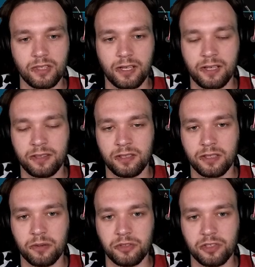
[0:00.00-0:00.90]
I think
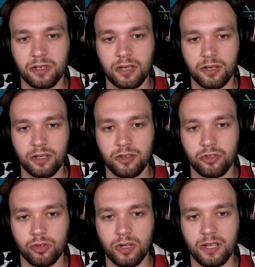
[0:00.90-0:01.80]
that was a good
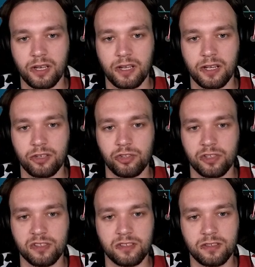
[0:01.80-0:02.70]
trade, and I
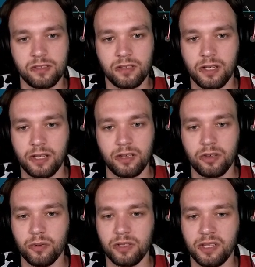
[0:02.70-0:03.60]
didn't
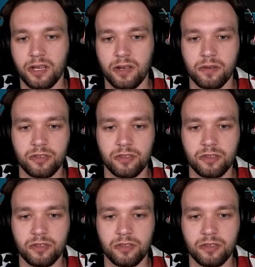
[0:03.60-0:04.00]
know when to get out.